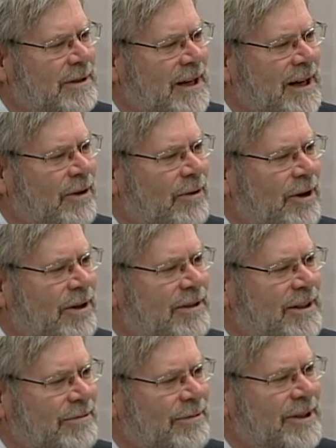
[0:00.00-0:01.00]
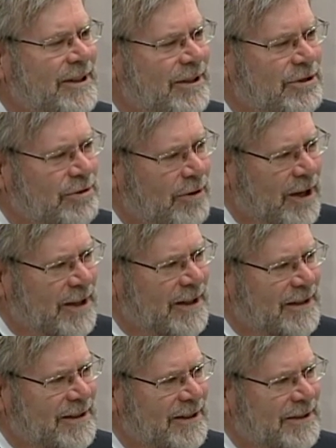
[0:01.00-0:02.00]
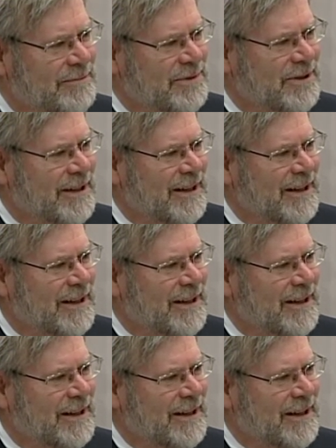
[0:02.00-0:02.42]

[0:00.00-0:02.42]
how hard they really are trying at times.